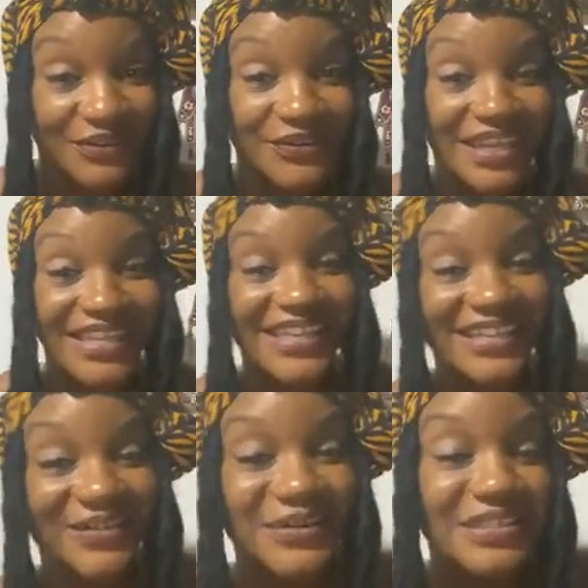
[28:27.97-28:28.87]
Okay. I
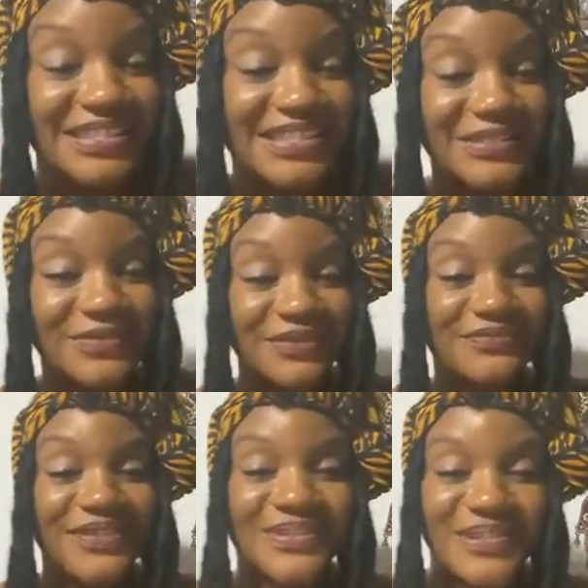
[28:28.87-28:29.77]
know it gets a little
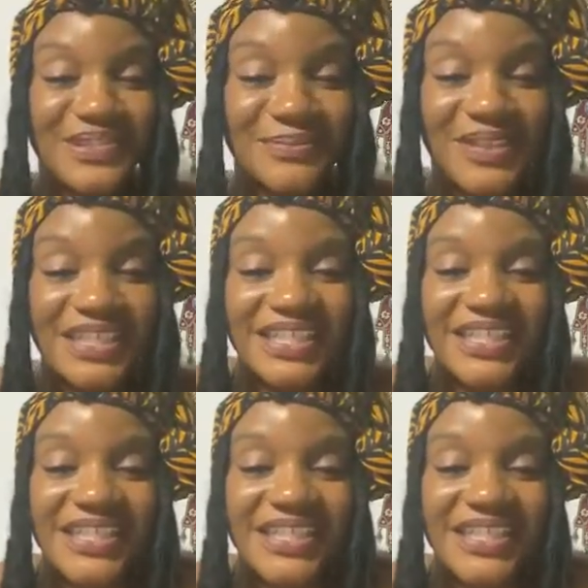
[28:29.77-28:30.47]
confusing, but